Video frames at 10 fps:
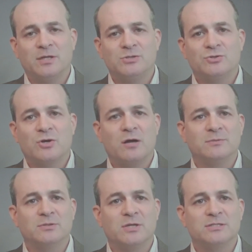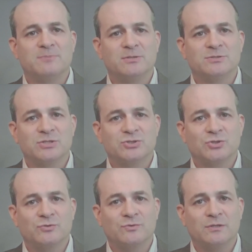and your common-law spouse has
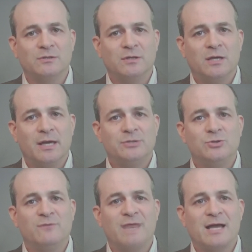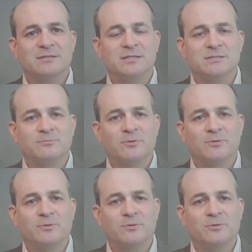children, and you have acted as a parent...